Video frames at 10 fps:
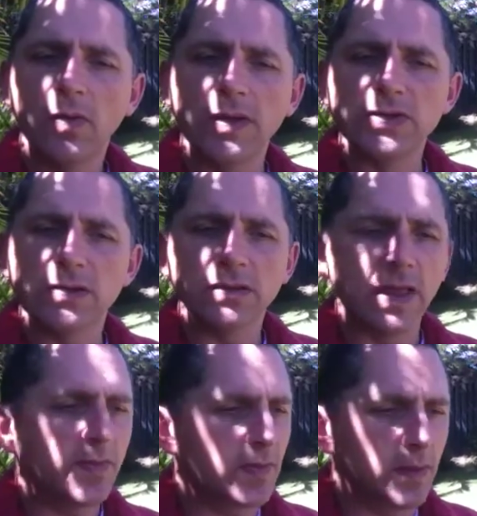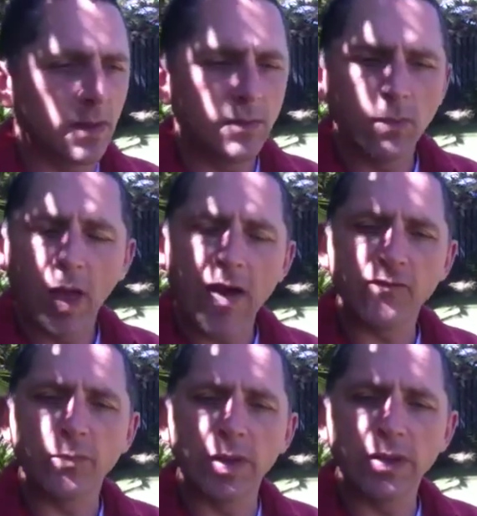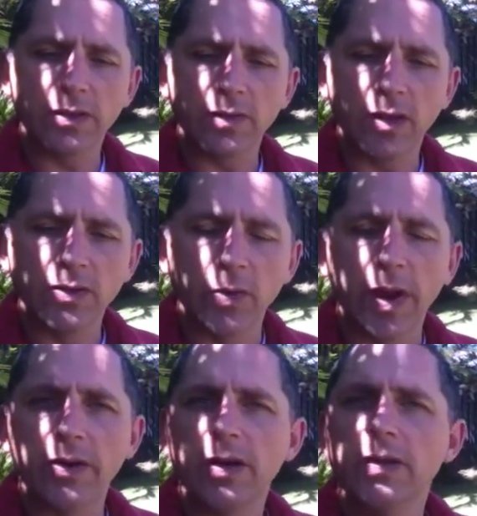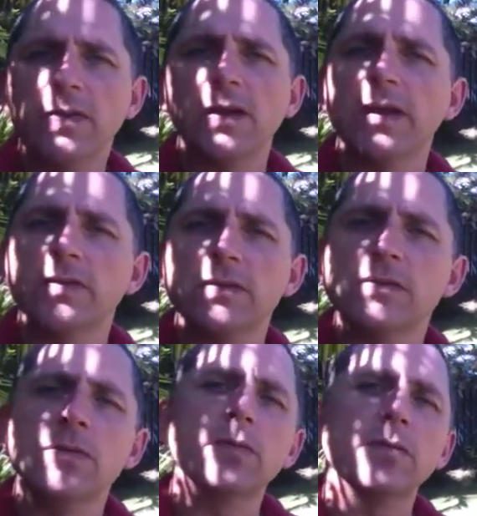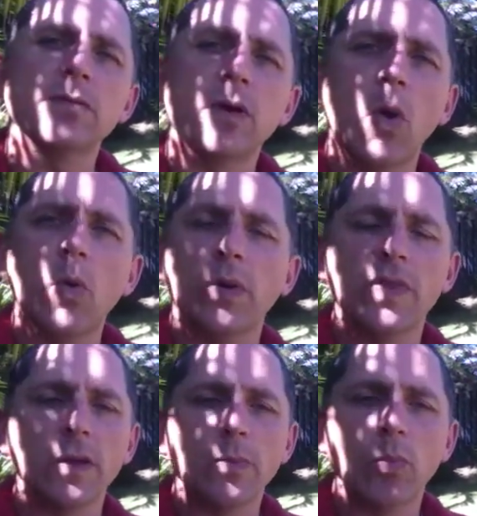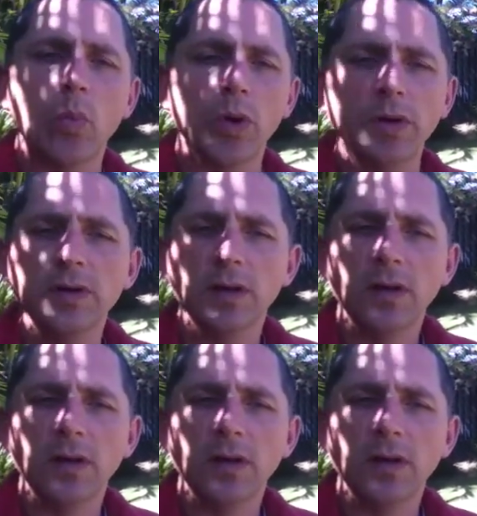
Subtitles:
They just after building a new area, they let the students go where they would,